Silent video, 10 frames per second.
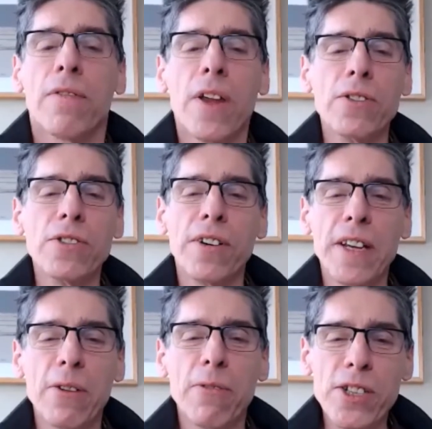of those are
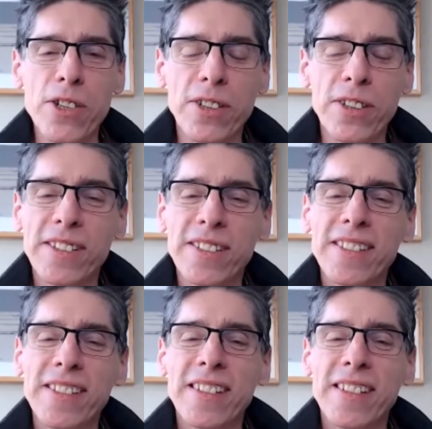the original.
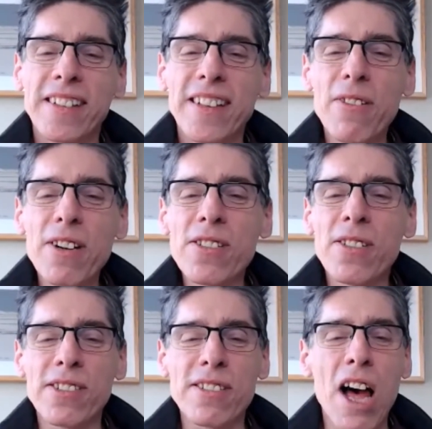The
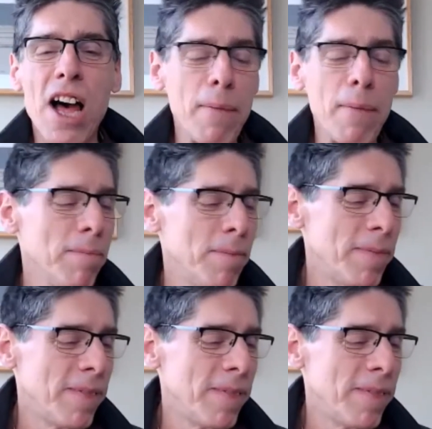original is lime.